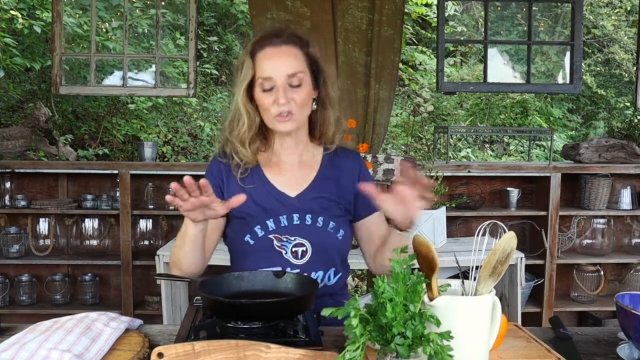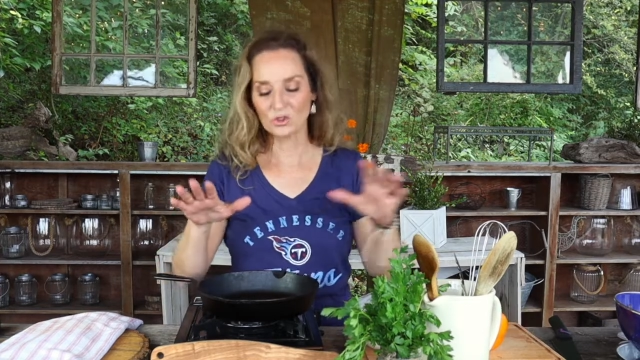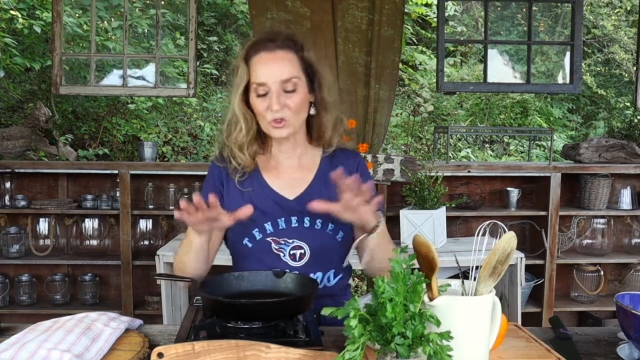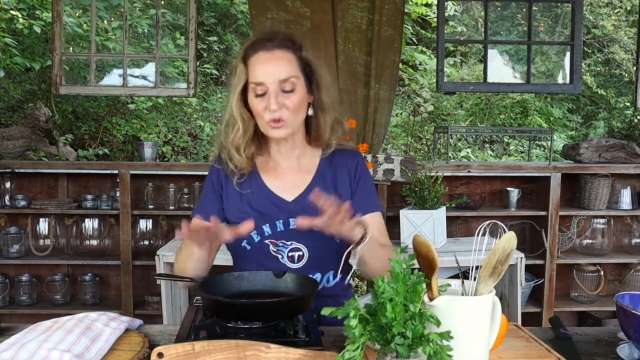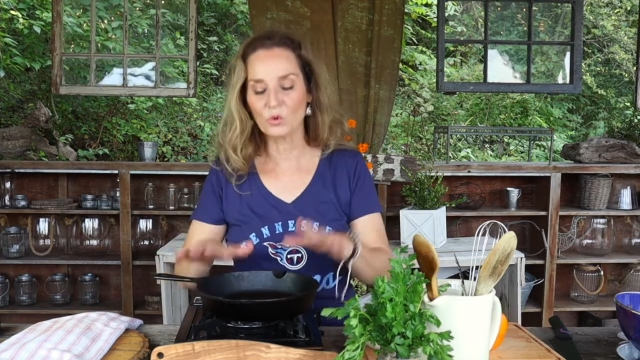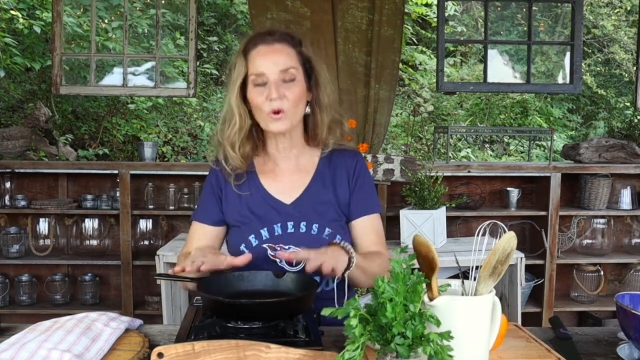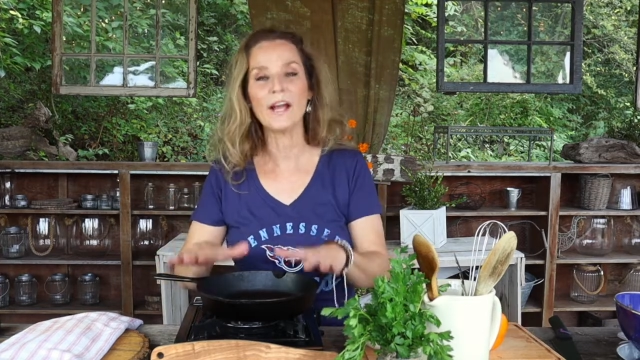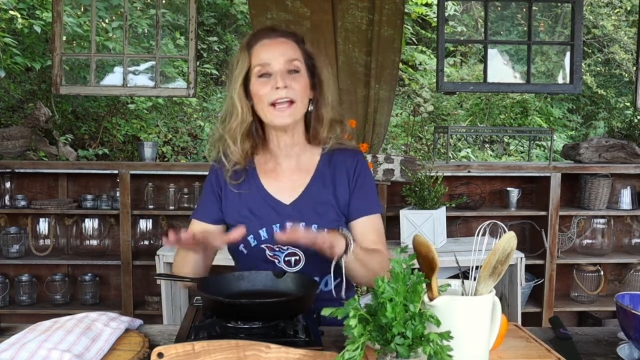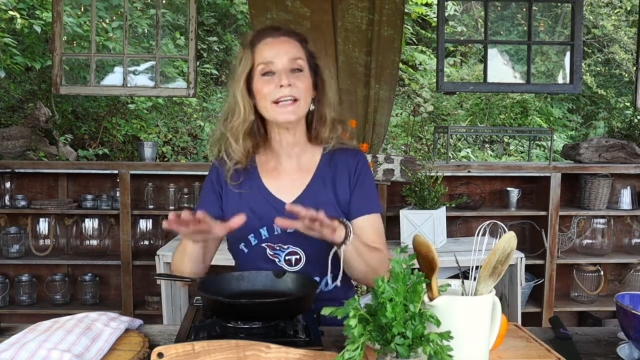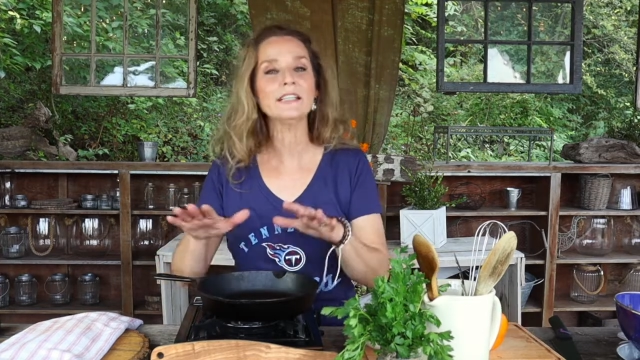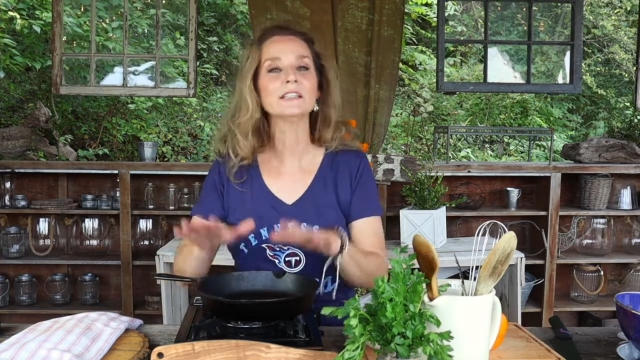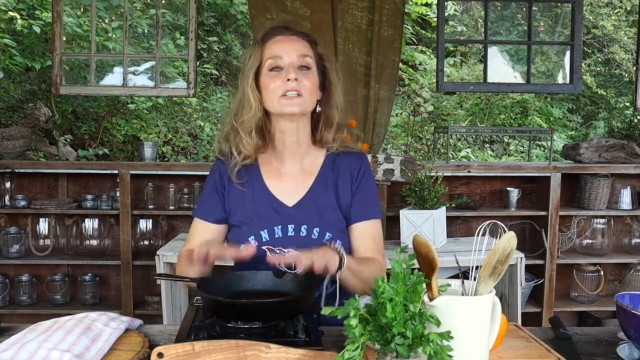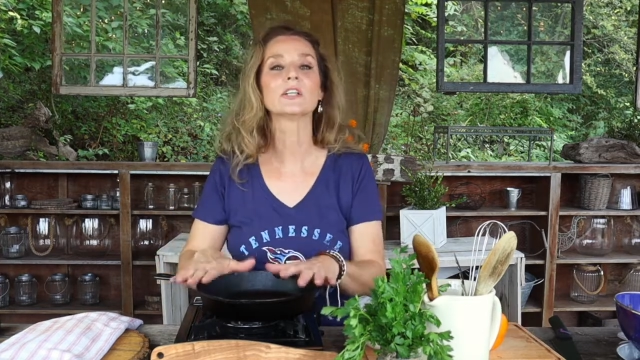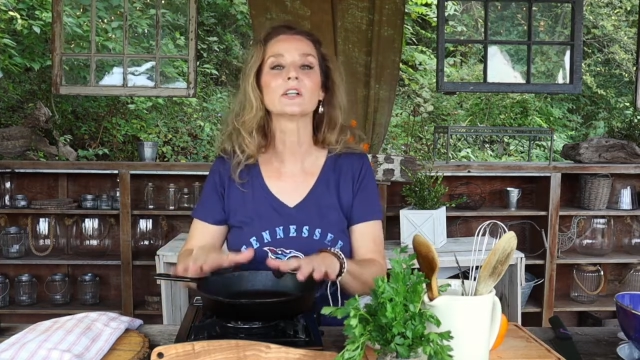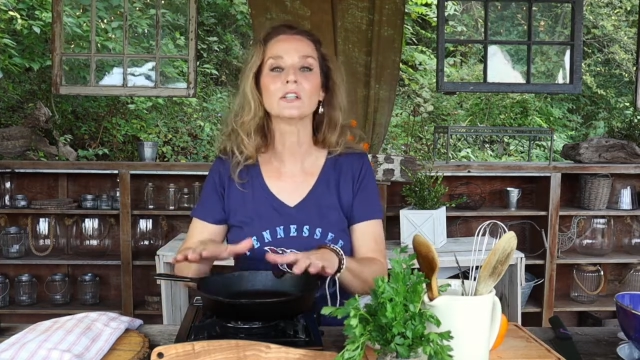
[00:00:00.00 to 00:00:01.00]

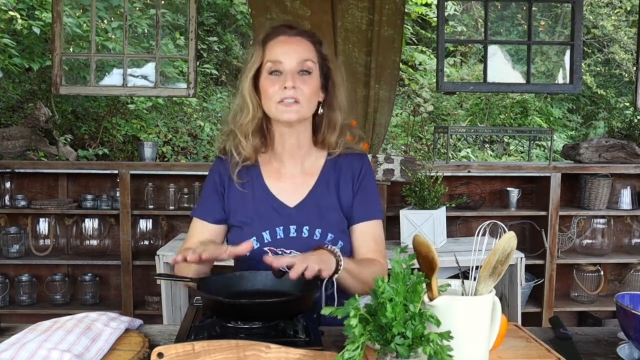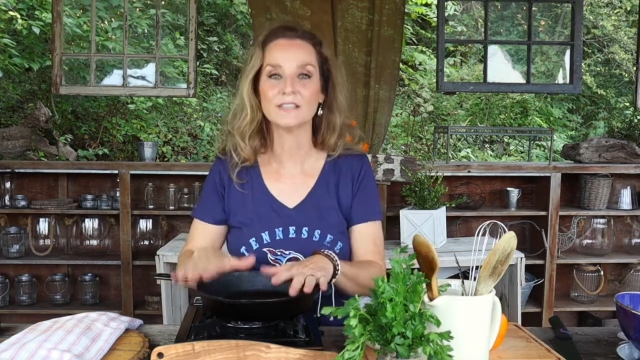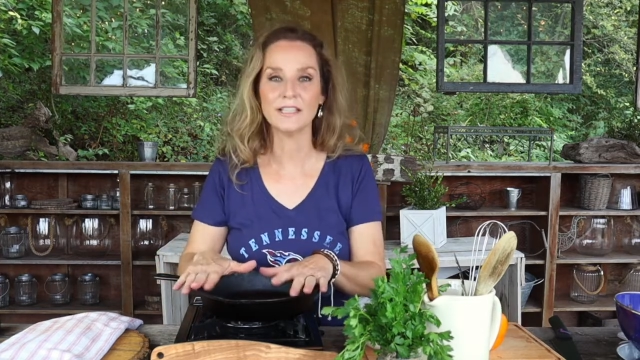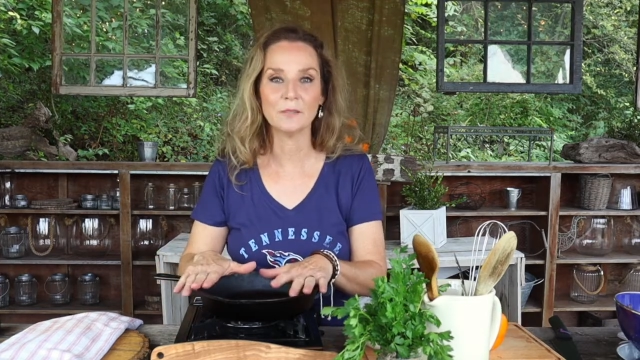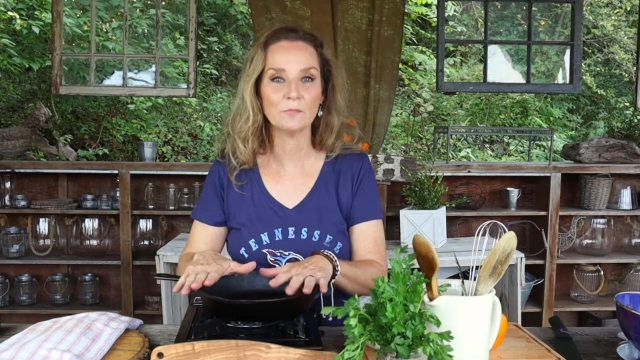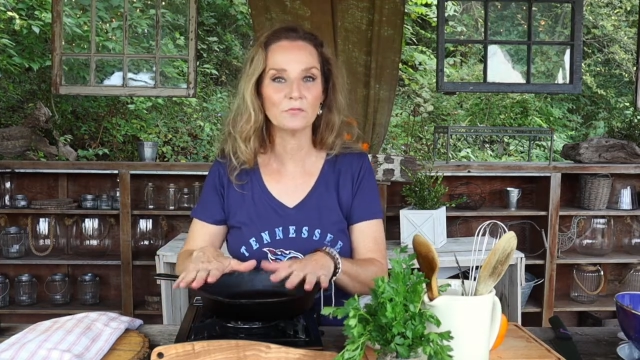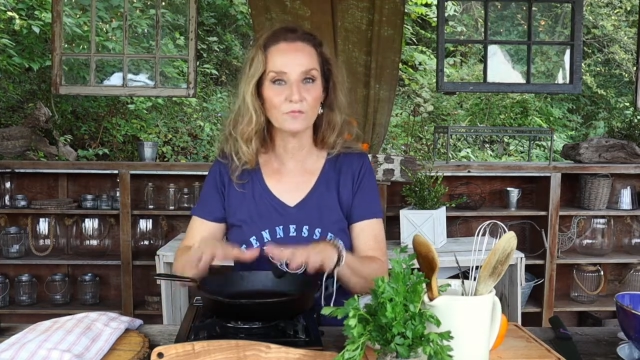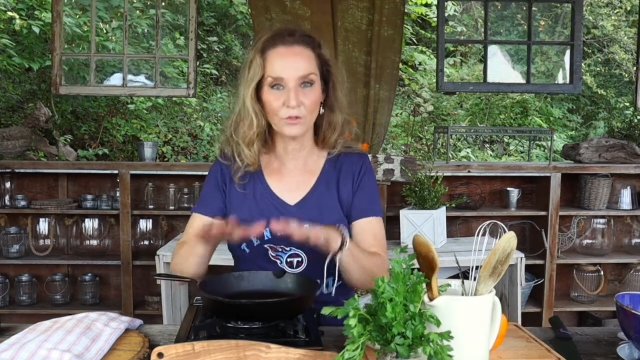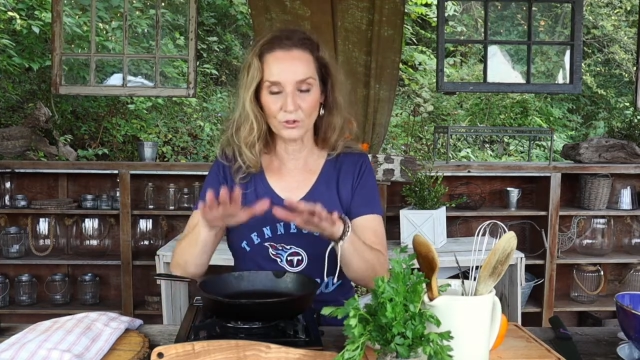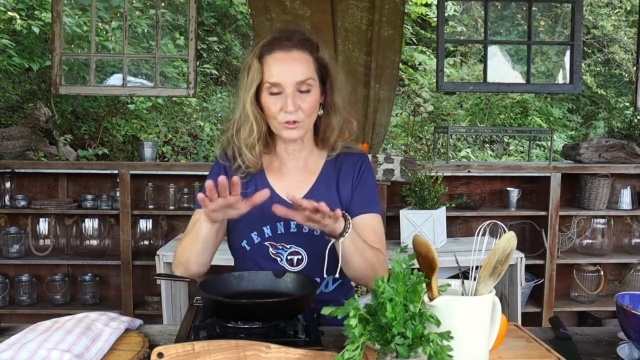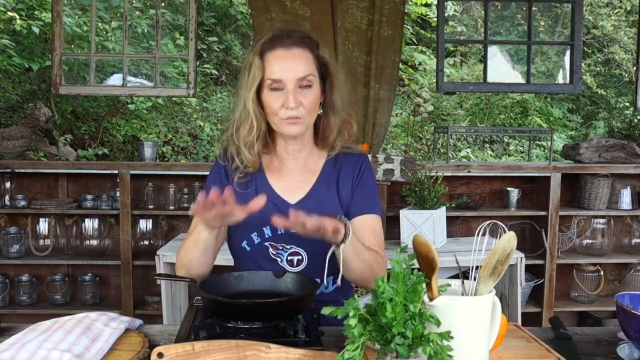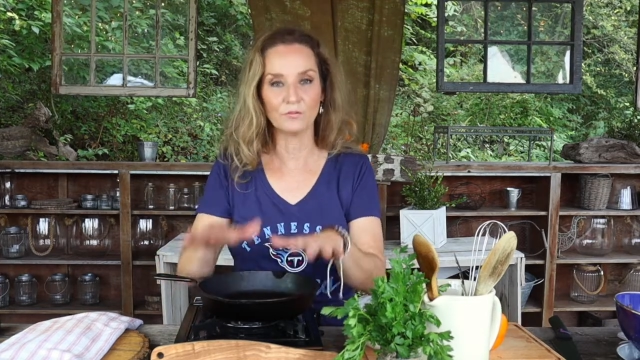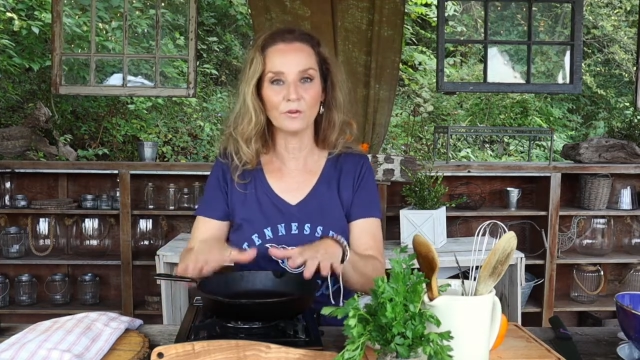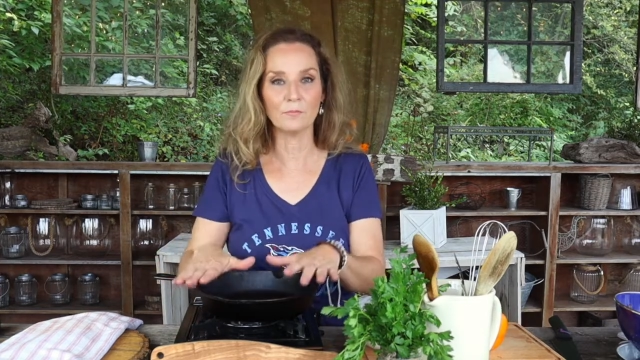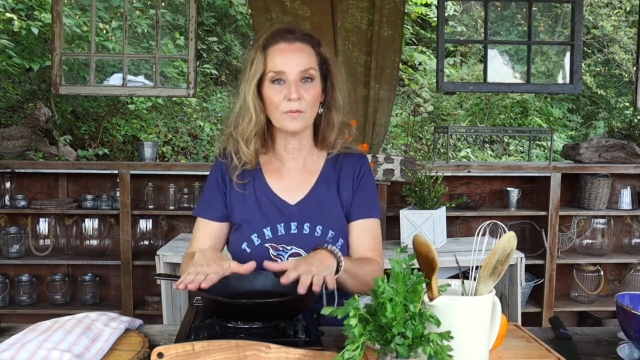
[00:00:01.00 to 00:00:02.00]
great little dip for your
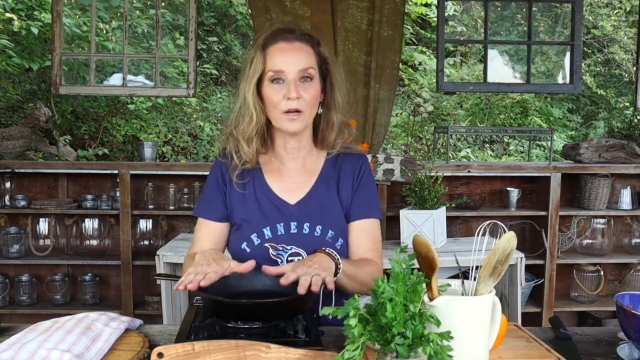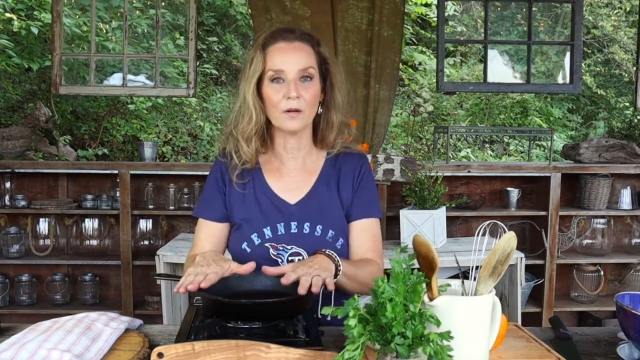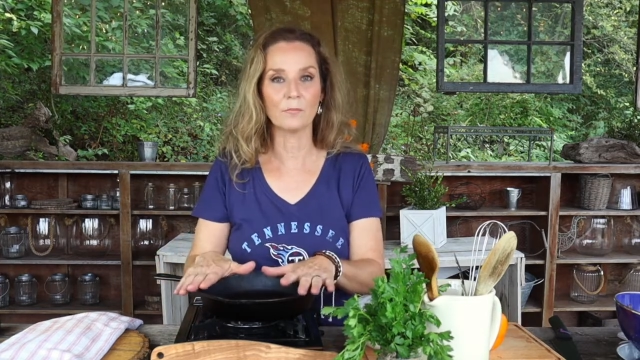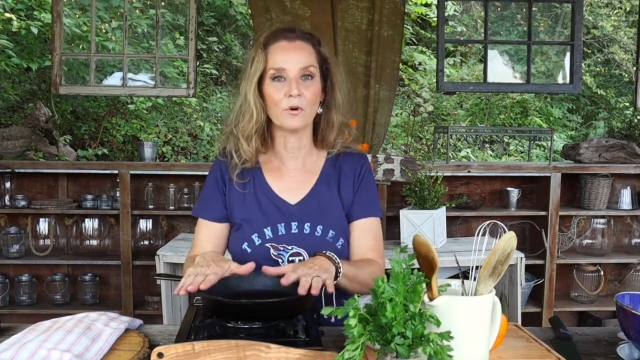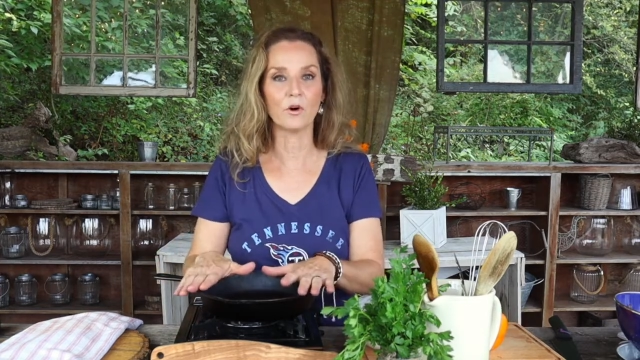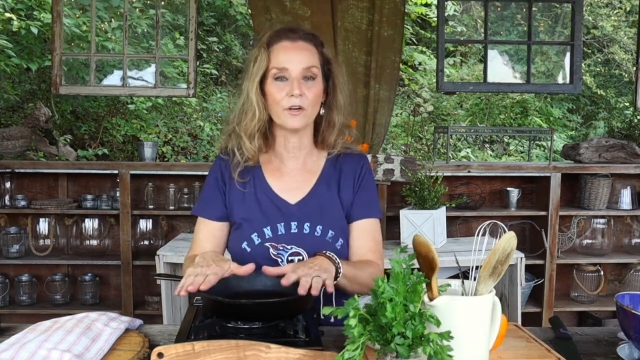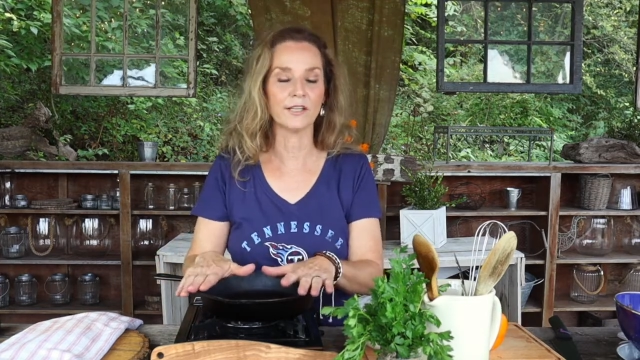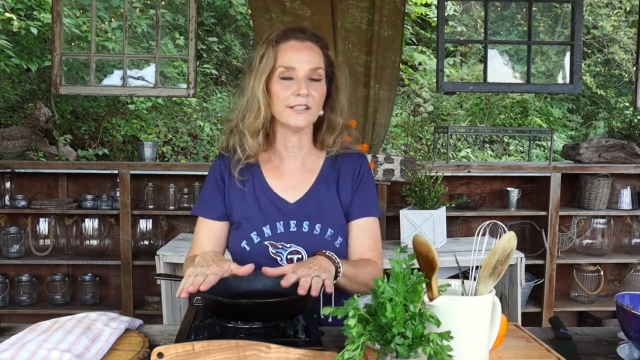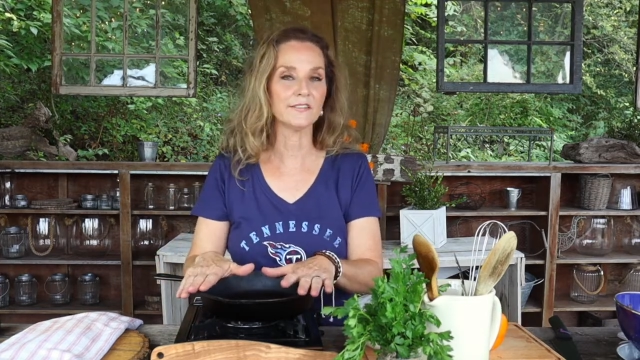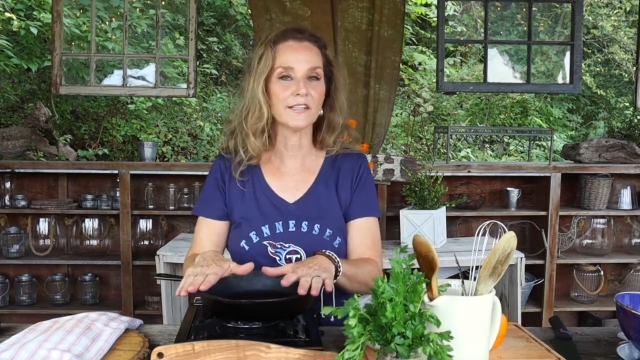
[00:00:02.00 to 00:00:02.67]
football parties.